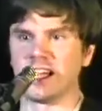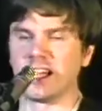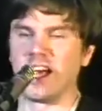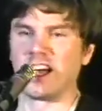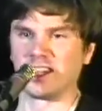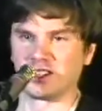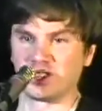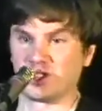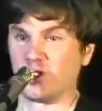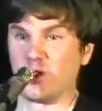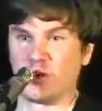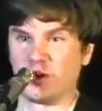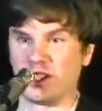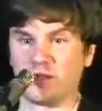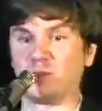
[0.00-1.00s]
Uh,
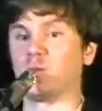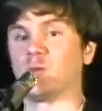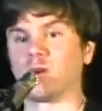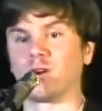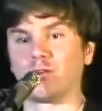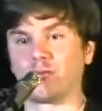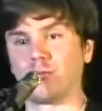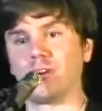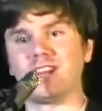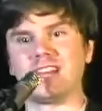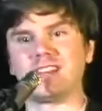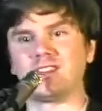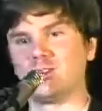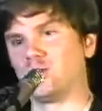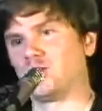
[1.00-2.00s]
so if you were a
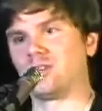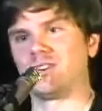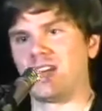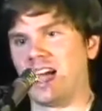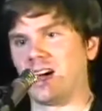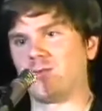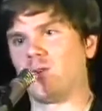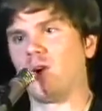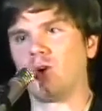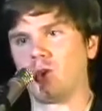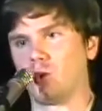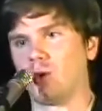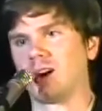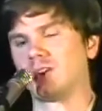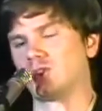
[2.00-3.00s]
phreak, you could have all the
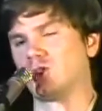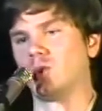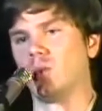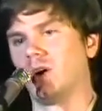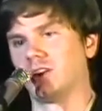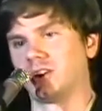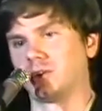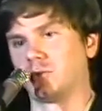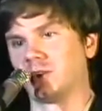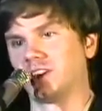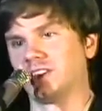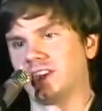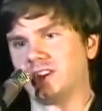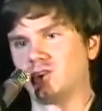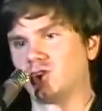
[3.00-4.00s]
wares you wanted
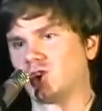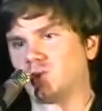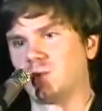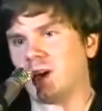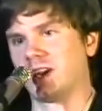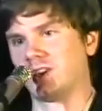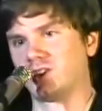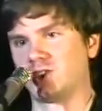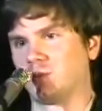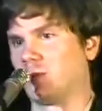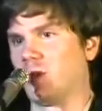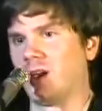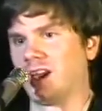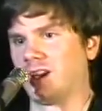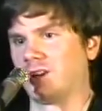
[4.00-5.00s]
really just by
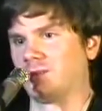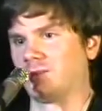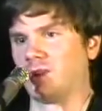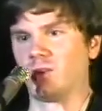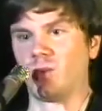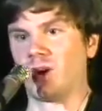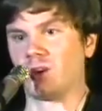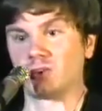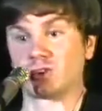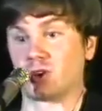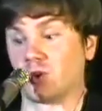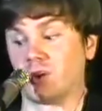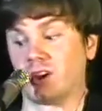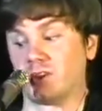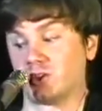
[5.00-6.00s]
supplying wares
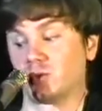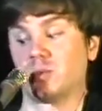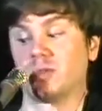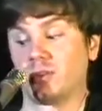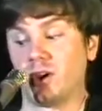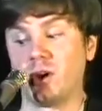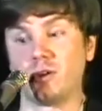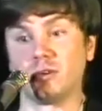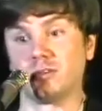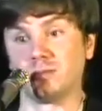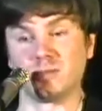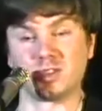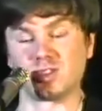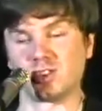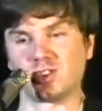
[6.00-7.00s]
couriers with code, and
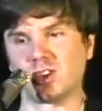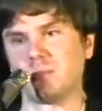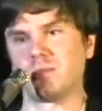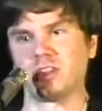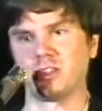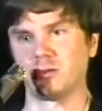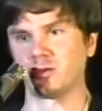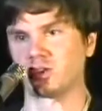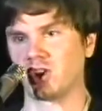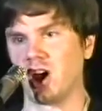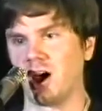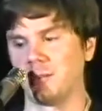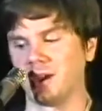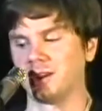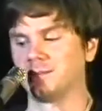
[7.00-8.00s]
this is something that was
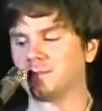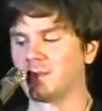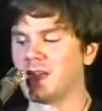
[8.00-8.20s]
common.